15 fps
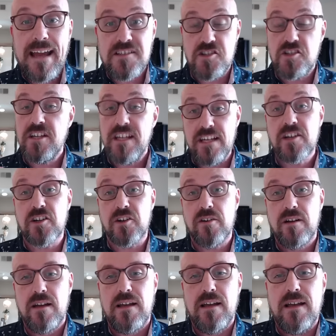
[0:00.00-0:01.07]

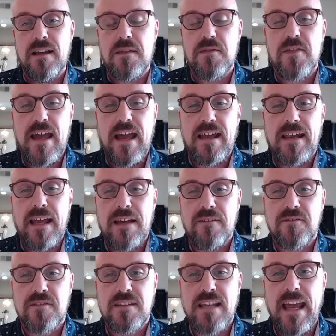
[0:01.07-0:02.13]
year that
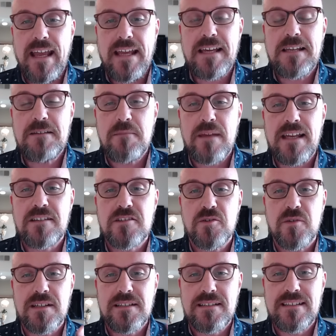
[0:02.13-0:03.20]
have taken me to a
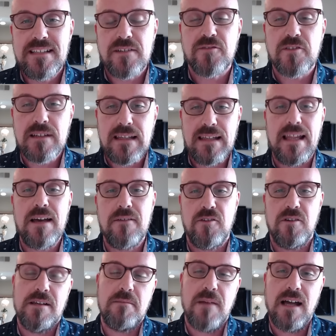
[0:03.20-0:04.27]
different level
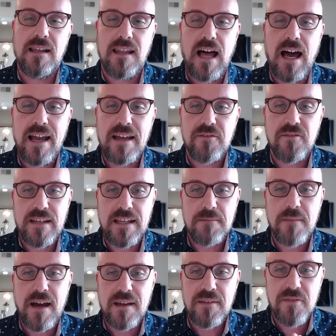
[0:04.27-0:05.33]
in my life and in
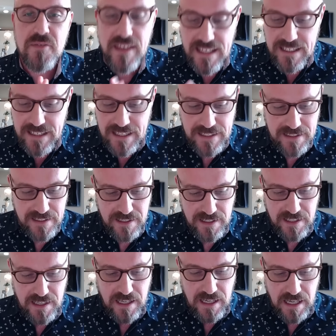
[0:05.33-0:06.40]
my thinking.
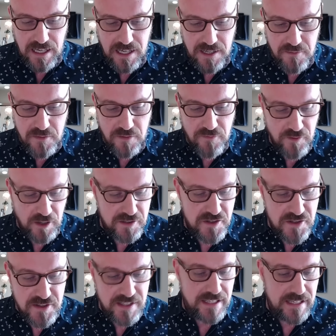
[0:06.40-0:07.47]
The
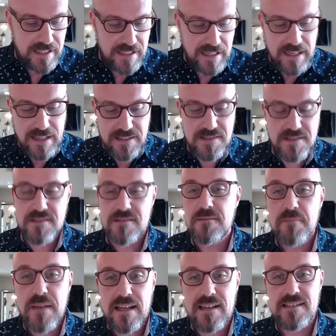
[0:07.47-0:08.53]
first thing is
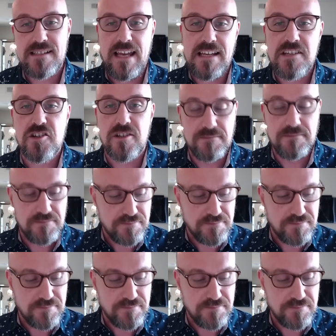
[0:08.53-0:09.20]
meditation.